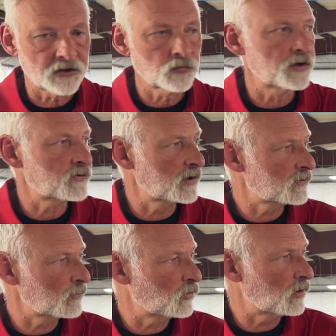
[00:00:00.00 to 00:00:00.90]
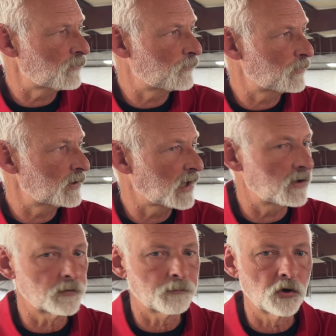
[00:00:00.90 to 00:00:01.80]
what sends them off,
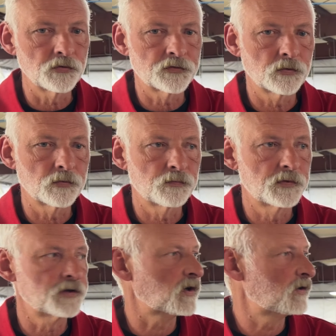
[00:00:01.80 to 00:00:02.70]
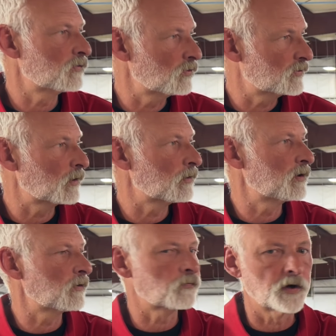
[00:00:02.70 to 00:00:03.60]
as opposed to the sensors that are in
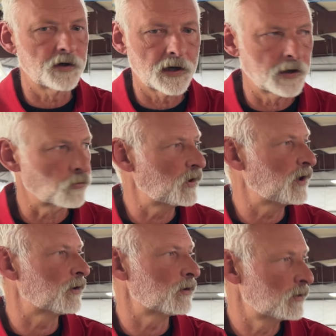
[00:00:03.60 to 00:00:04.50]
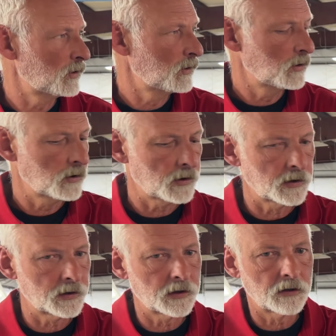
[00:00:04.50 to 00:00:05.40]
the front and the rear
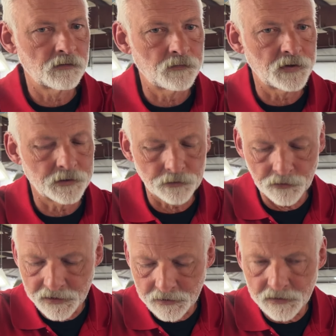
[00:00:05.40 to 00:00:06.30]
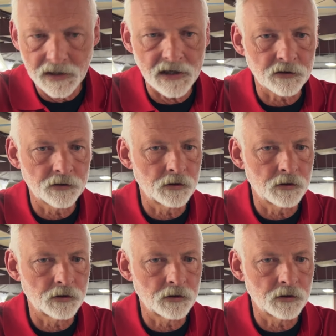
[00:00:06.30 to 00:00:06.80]
of the vehicle. They act a little